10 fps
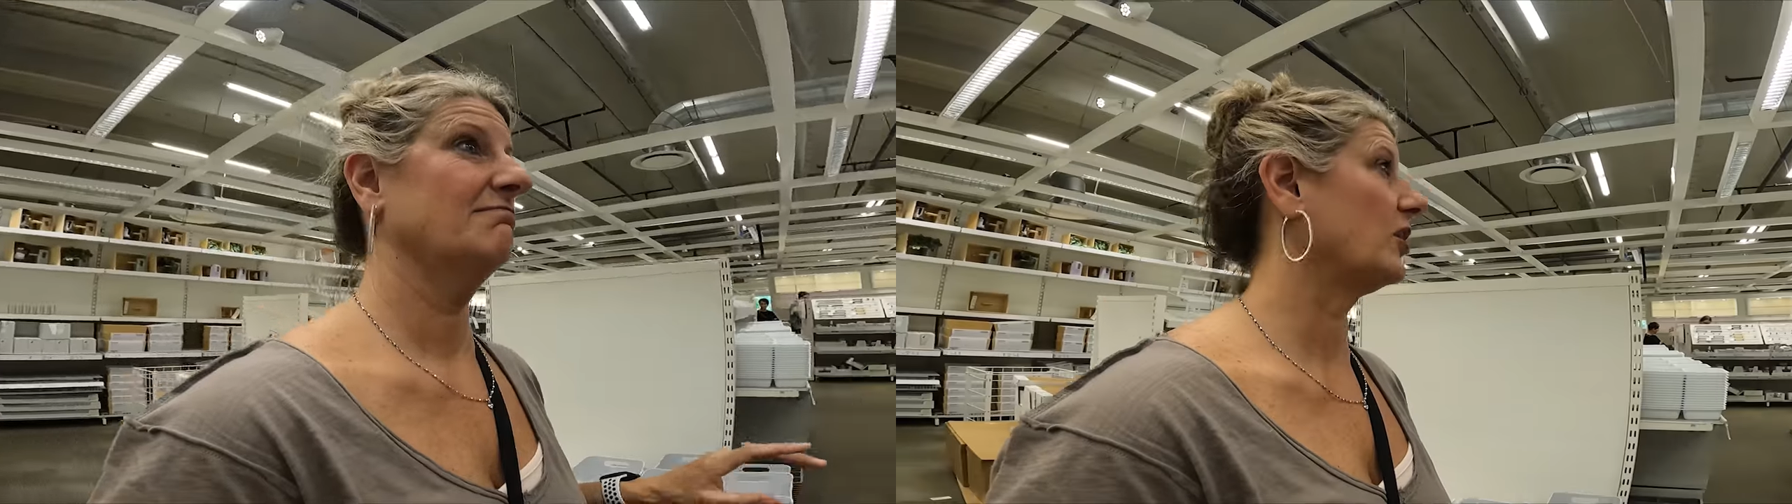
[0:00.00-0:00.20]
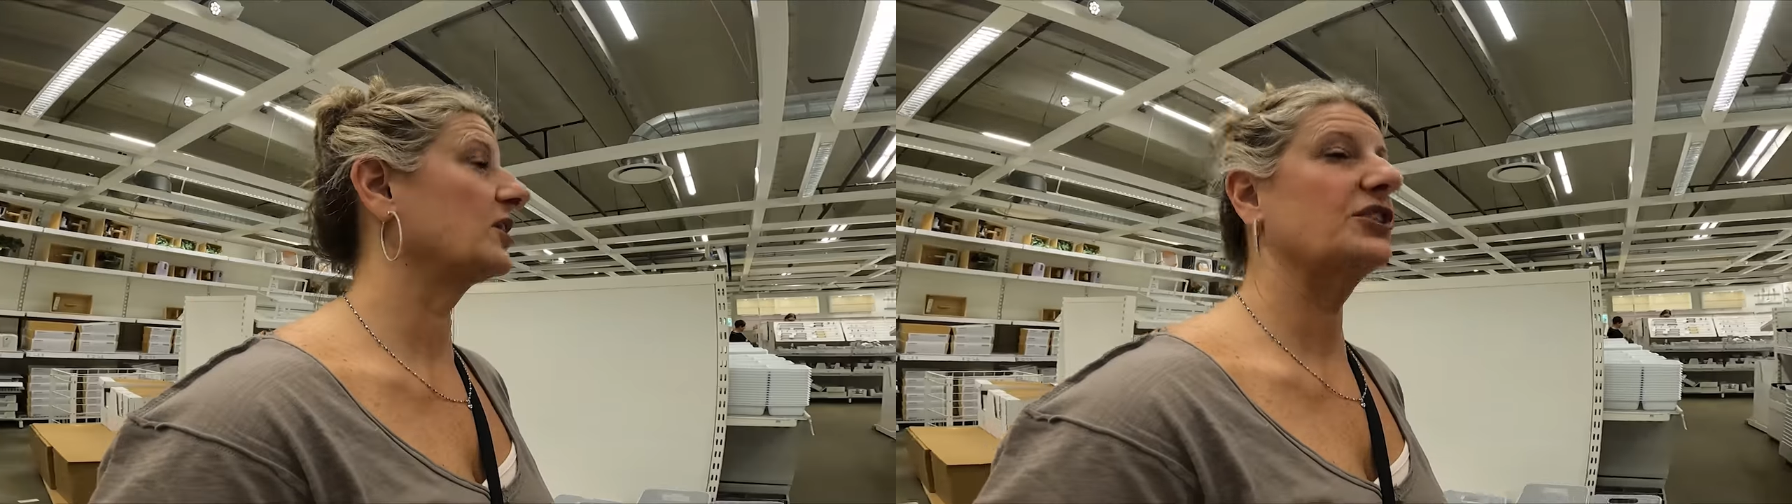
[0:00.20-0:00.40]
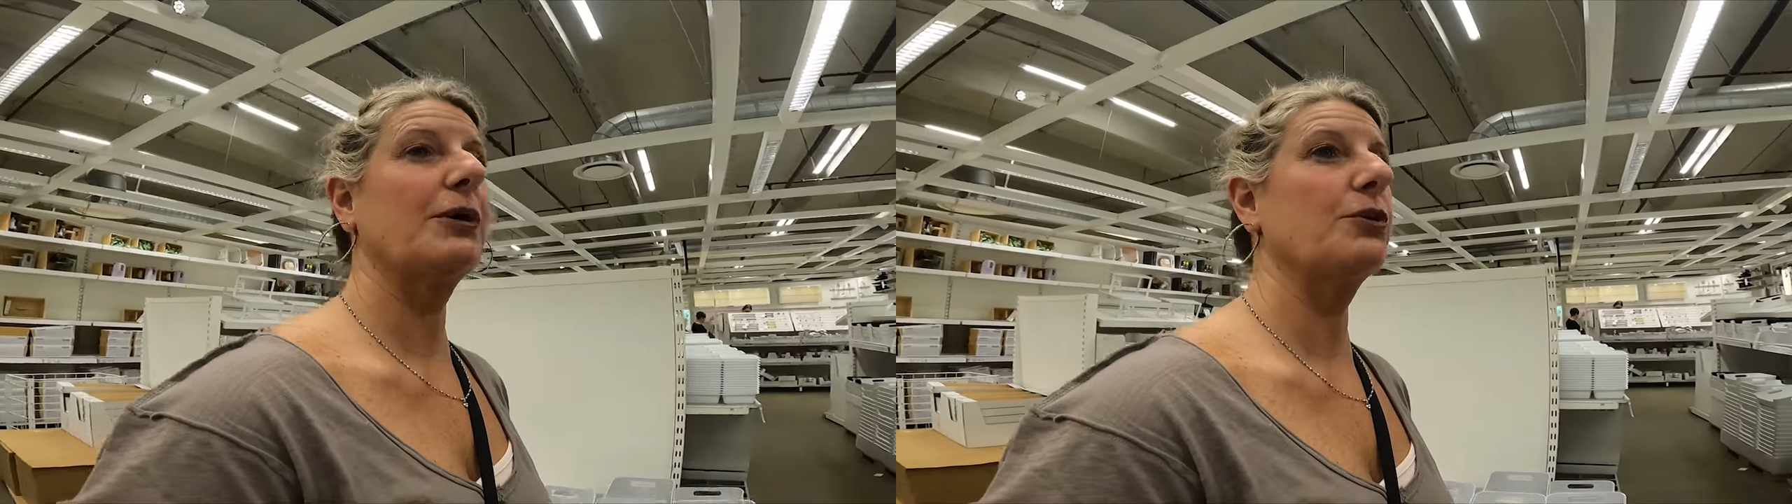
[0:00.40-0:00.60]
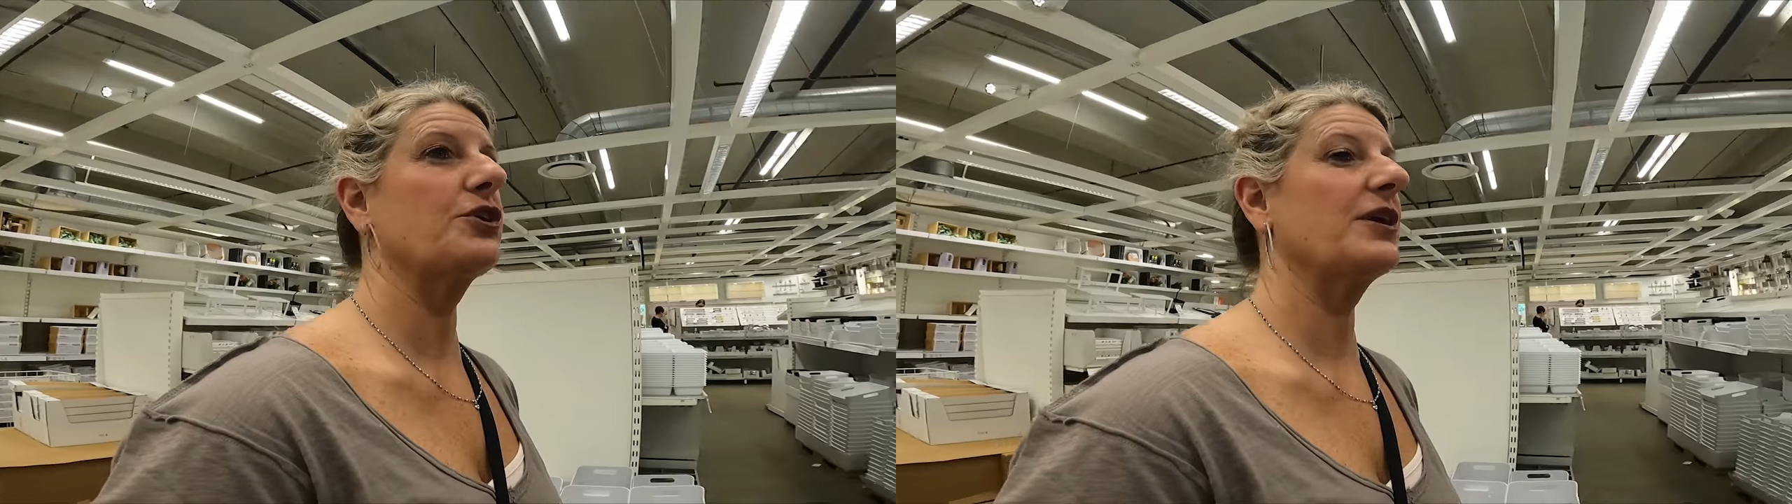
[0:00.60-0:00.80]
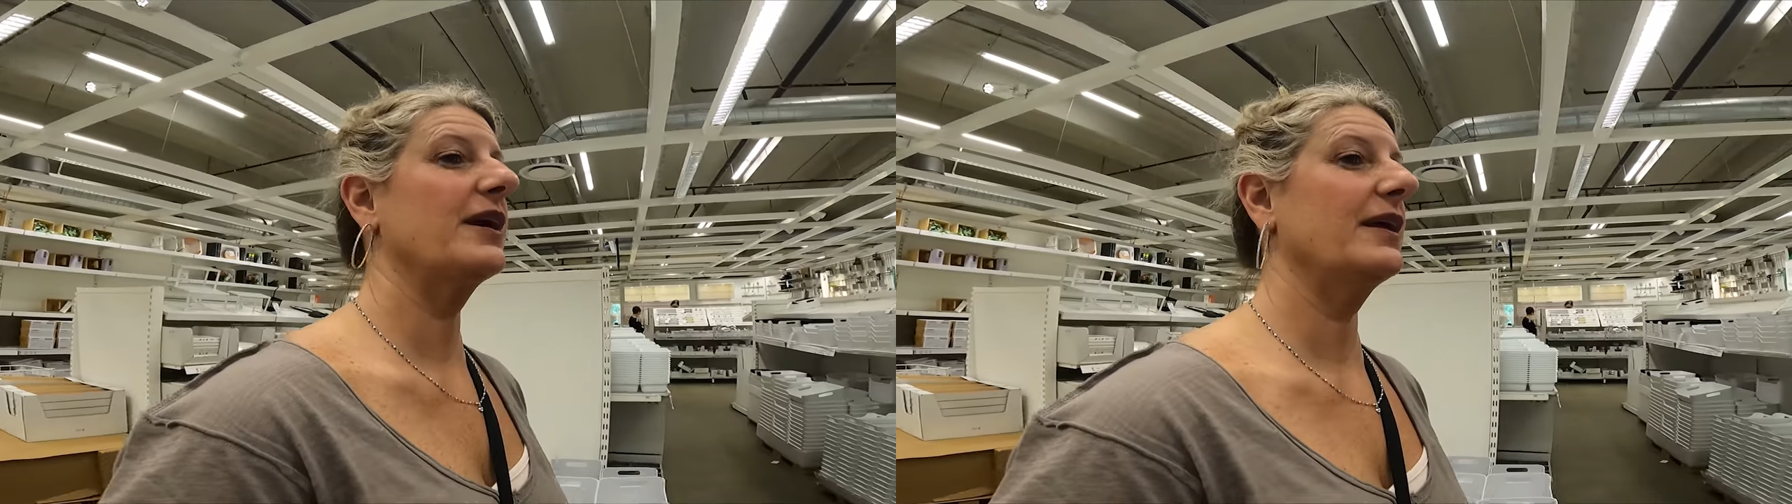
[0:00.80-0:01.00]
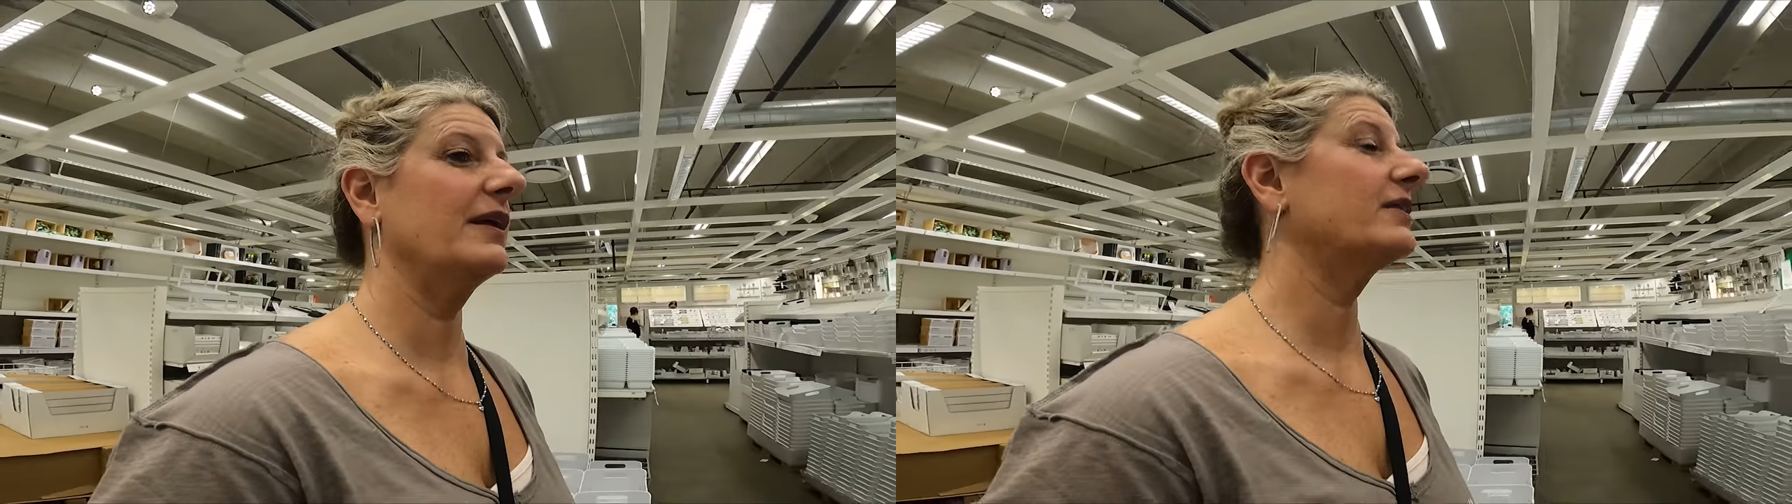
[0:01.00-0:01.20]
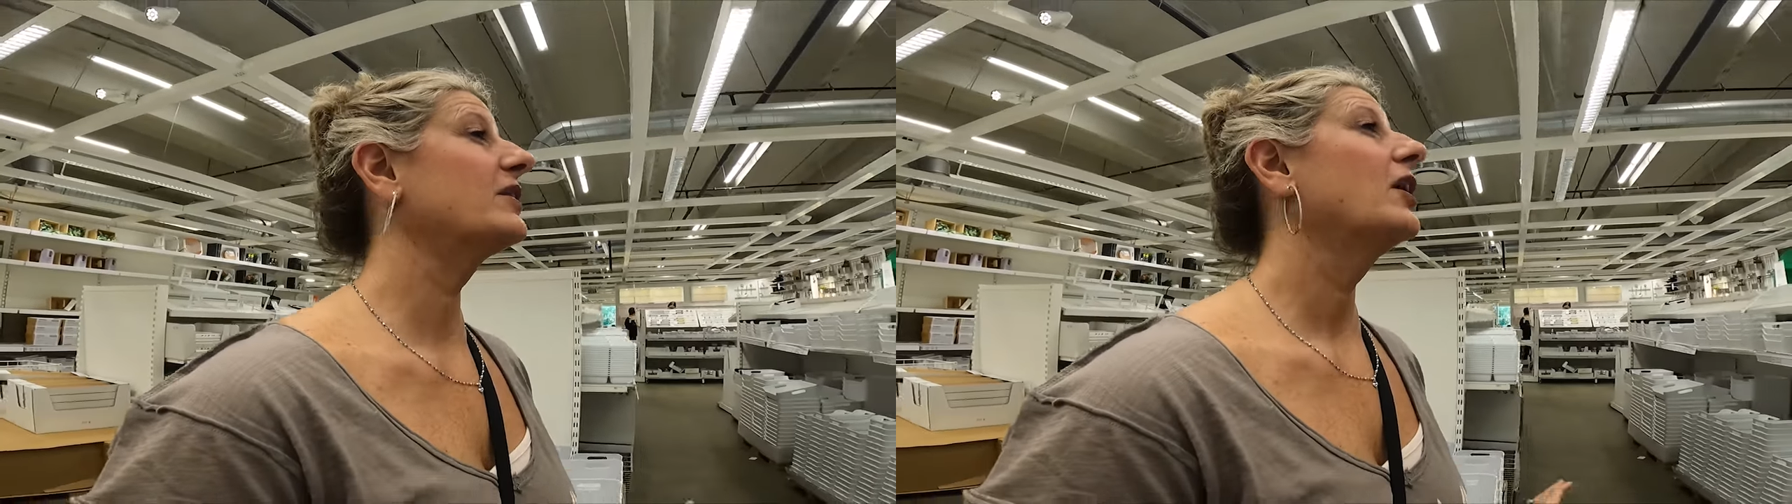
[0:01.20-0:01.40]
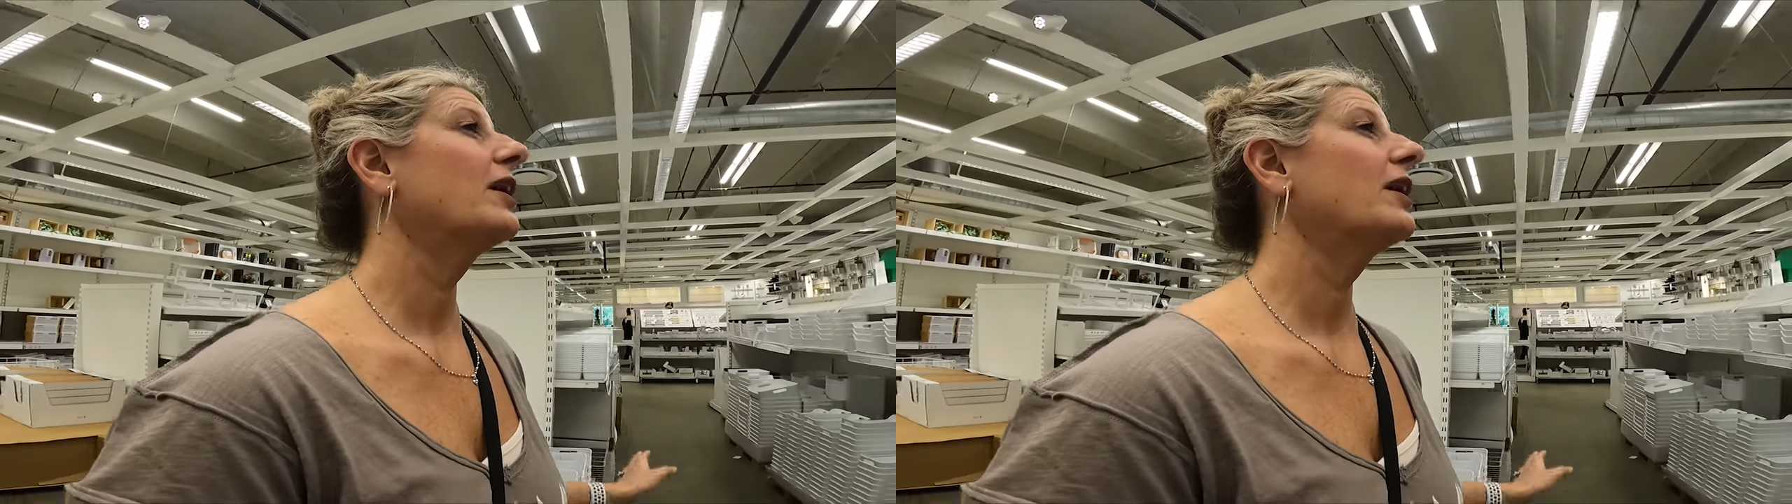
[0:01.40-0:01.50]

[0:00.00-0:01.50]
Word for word: Gosh, I wish I had.